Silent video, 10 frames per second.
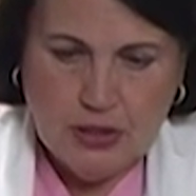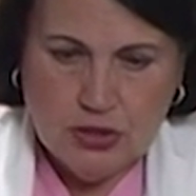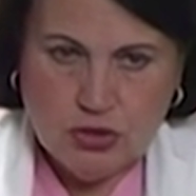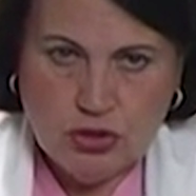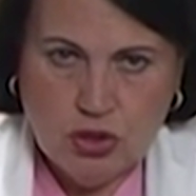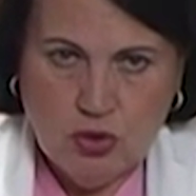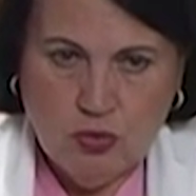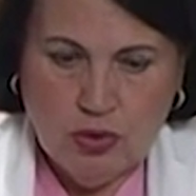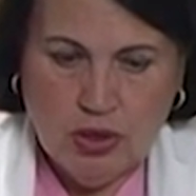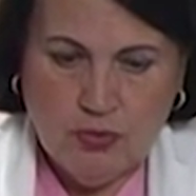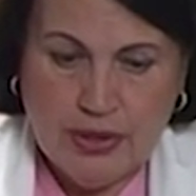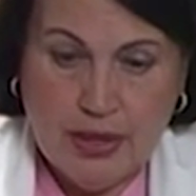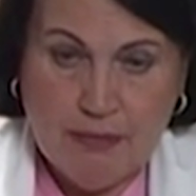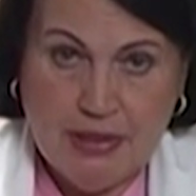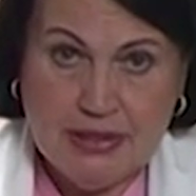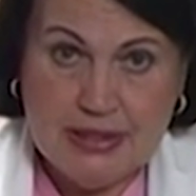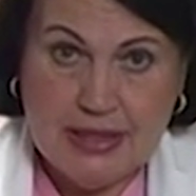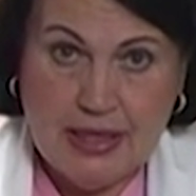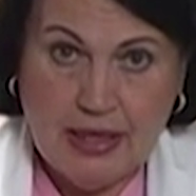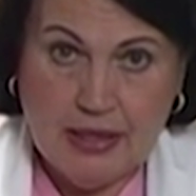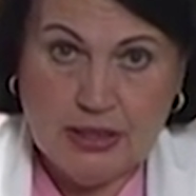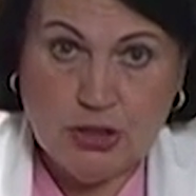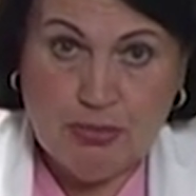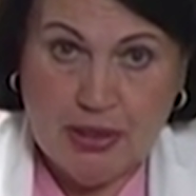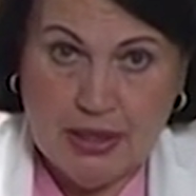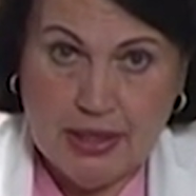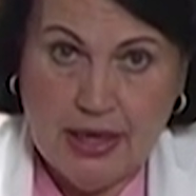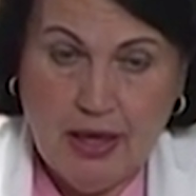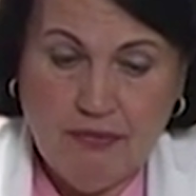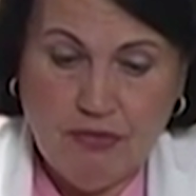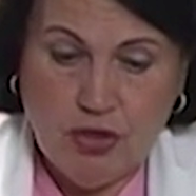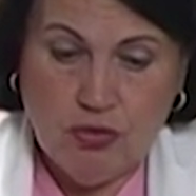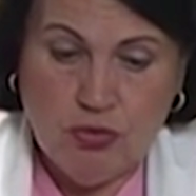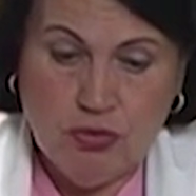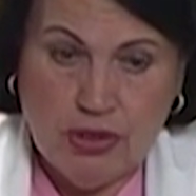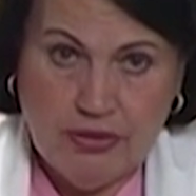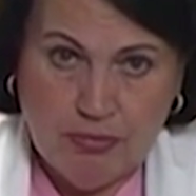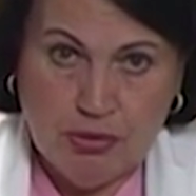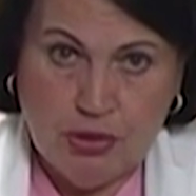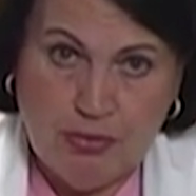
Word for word: So uh, without me saying and spelling it out for you, you need to put the